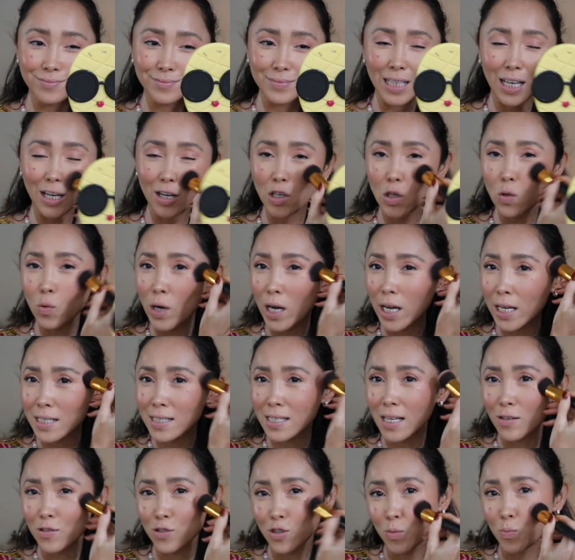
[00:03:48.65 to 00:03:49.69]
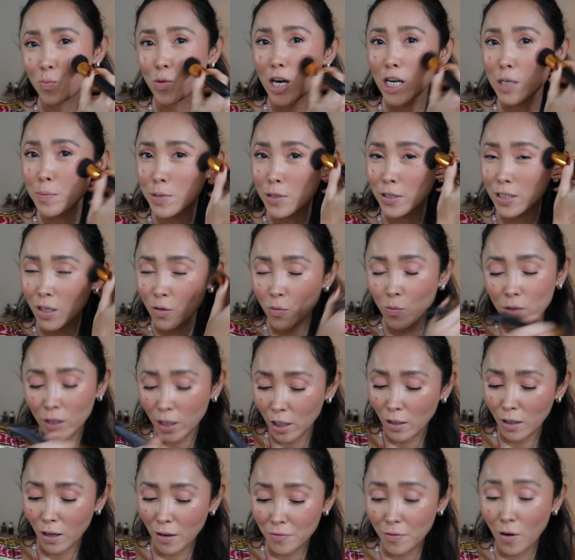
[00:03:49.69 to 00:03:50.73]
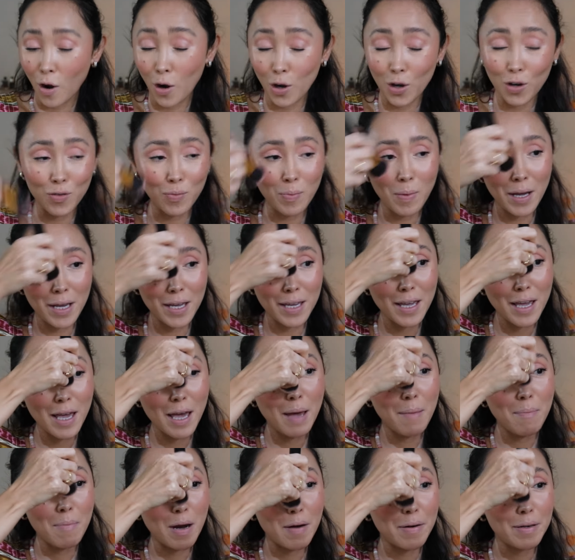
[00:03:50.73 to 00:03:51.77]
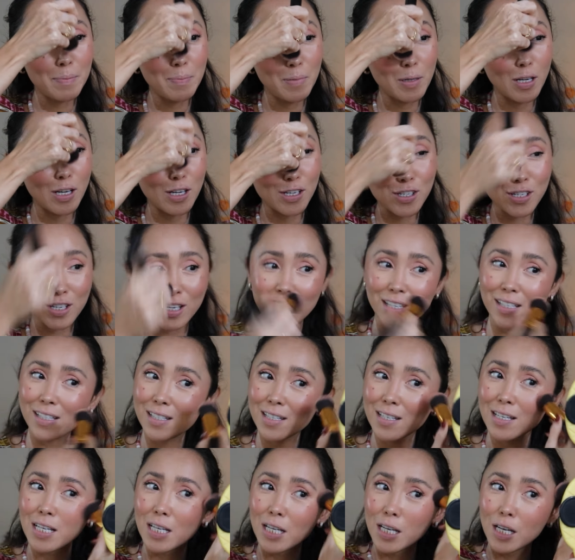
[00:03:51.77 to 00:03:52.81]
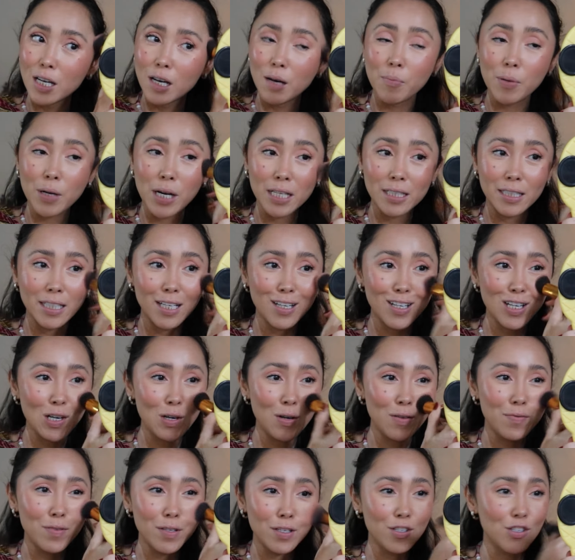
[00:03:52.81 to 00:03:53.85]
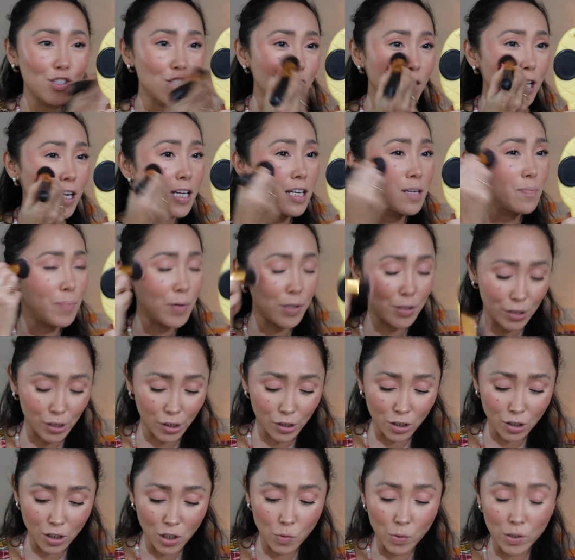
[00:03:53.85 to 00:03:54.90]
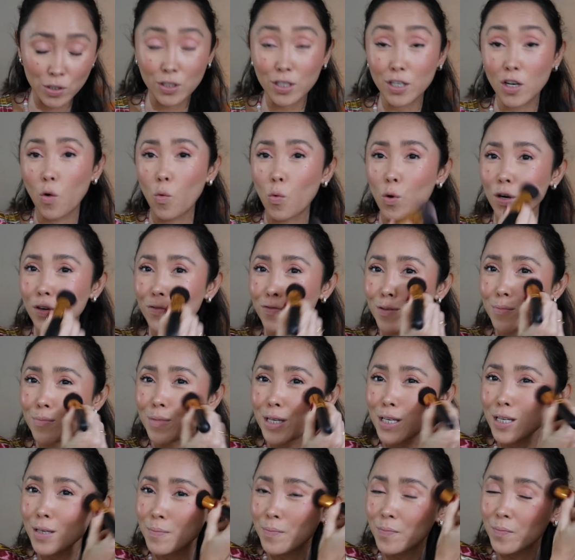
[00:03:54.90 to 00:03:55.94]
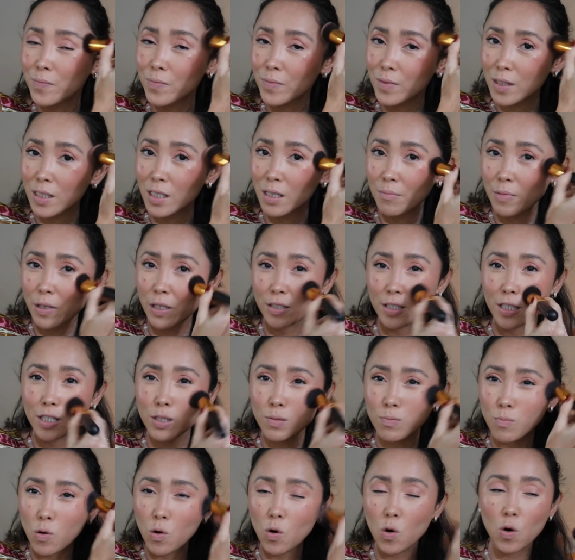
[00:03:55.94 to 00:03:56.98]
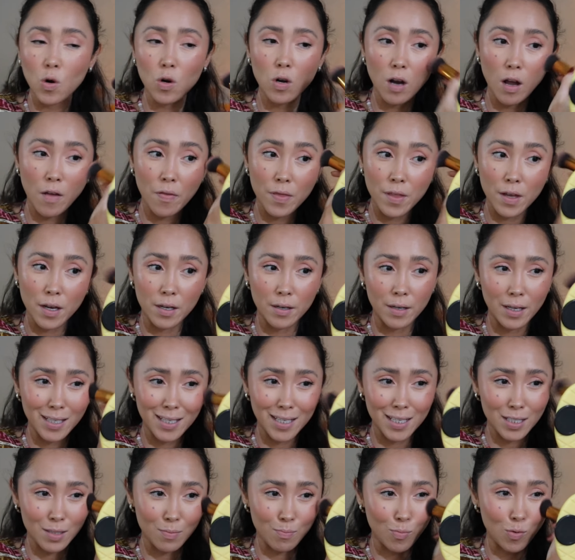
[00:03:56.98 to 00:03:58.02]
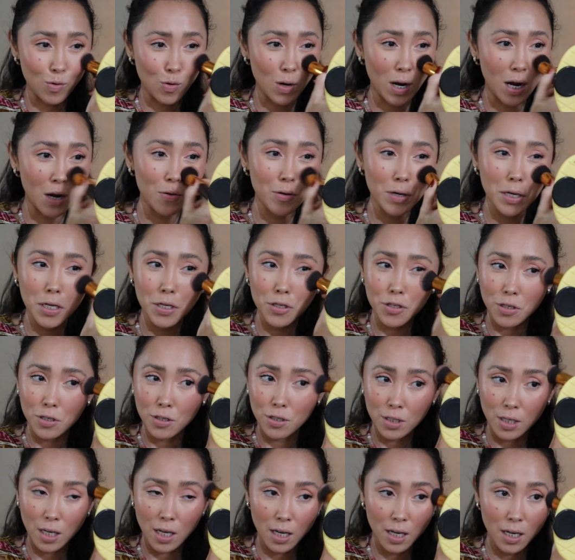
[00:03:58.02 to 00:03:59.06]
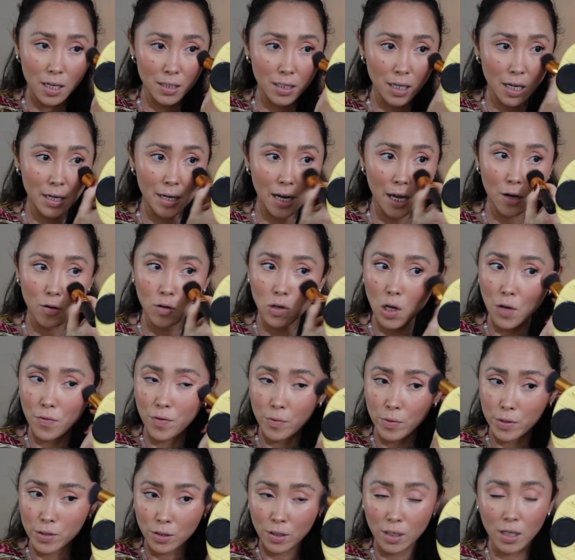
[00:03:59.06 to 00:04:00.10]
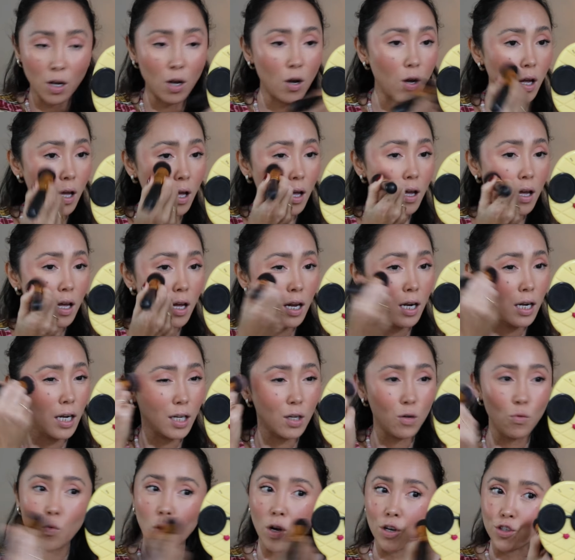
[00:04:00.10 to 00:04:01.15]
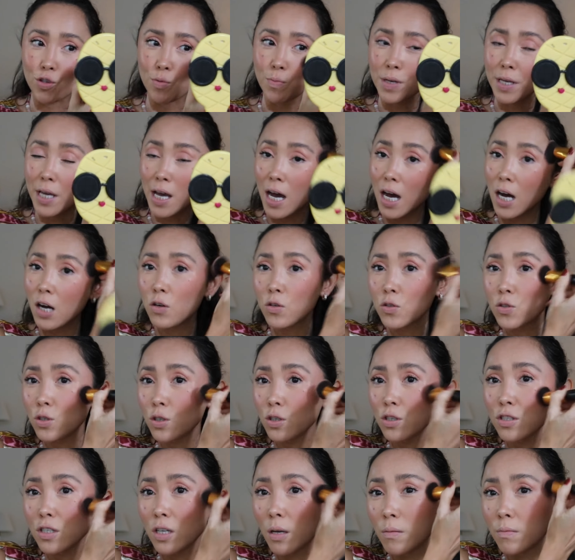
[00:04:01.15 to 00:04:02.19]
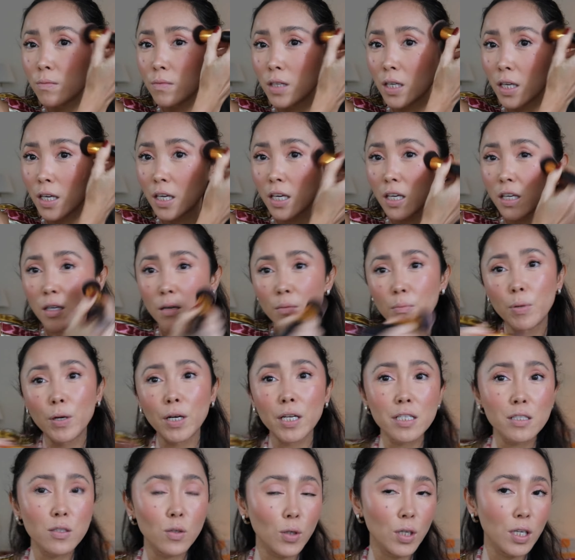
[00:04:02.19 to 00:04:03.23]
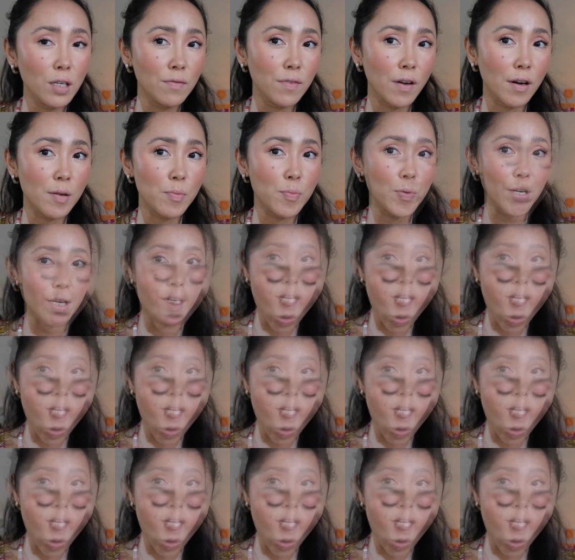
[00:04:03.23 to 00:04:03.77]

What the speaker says: I don't know why I sound surprised because I really love all of my Merit blushes, but I didn't know if this shade particularly was gonna work for me because it's more on the, I guess, brownish side, and I don't know if it was gonna like wash me out or something, but it's looking very pretty.